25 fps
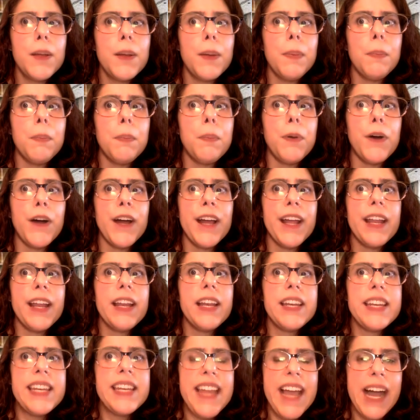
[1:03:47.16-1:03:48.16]
But
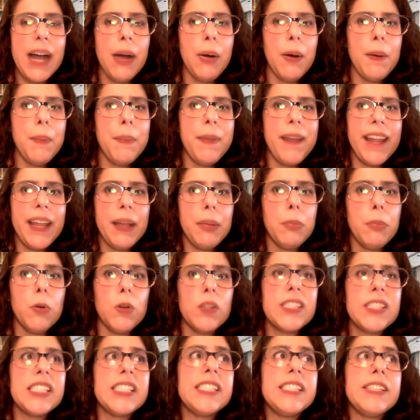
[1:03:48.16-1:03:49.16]
now I'm
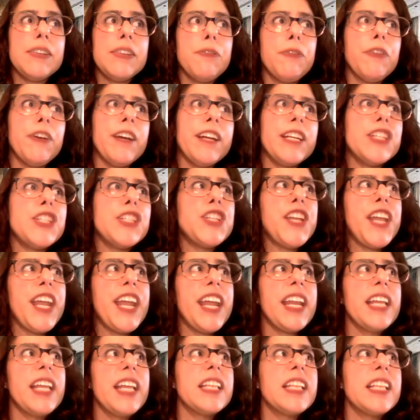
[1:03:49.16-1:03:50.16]
able to
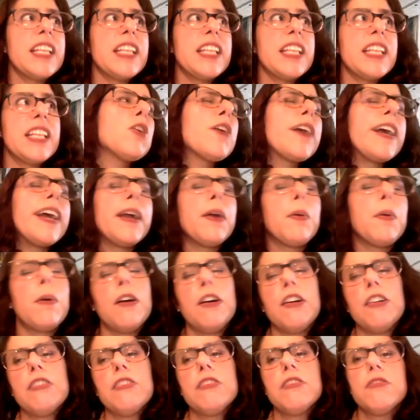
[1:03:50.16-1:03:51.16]
differentiate and say, okay,
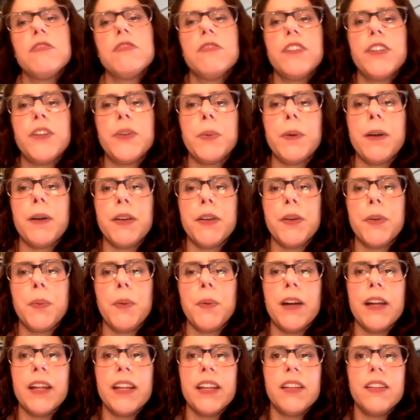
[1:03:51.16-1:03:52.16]
well, you want to know
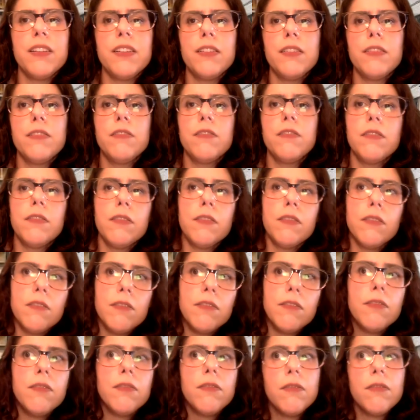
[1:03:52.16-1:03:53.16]
what?
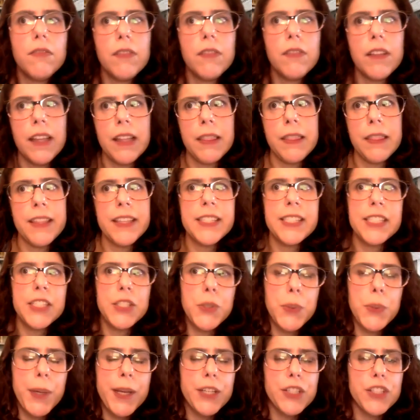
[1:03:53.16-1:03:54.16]
In this
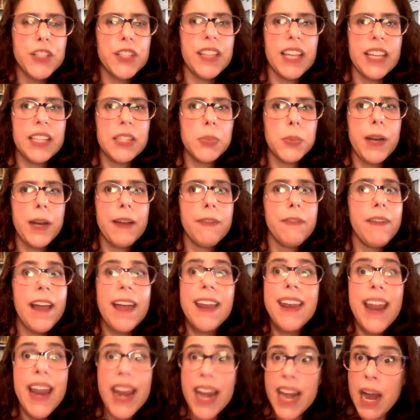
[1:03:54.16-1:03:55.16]
situation, that's what I've,
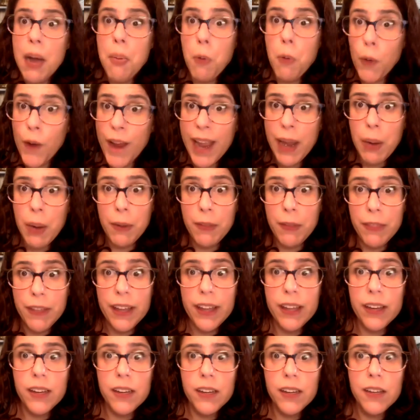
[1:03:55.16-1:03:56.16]
and I'm okay with
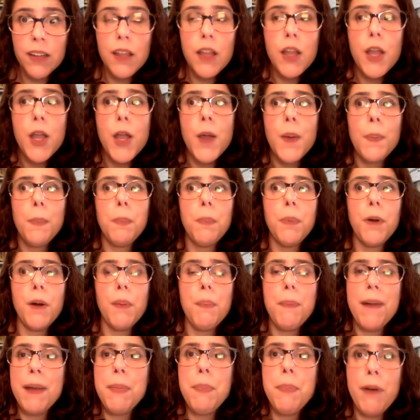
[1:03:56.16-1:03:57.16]
it.
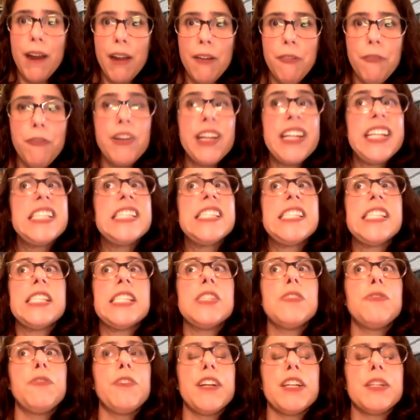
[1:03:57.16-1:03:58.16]
But my preference
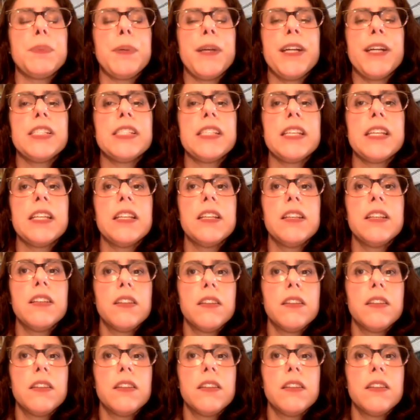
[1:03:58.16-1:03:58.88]
is first person.